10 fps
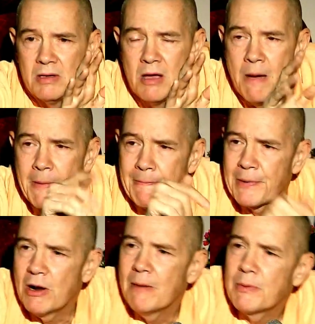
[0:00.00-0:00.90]
But
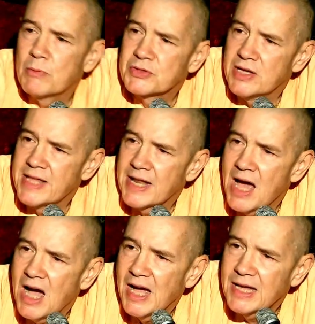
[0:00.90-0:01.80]
Prabhupada was on that
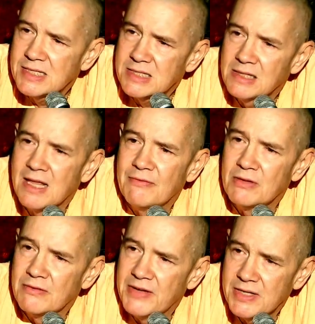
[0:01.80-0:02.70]
highest level
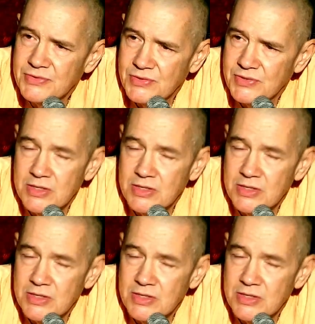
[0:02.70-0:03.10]
of ecstasy,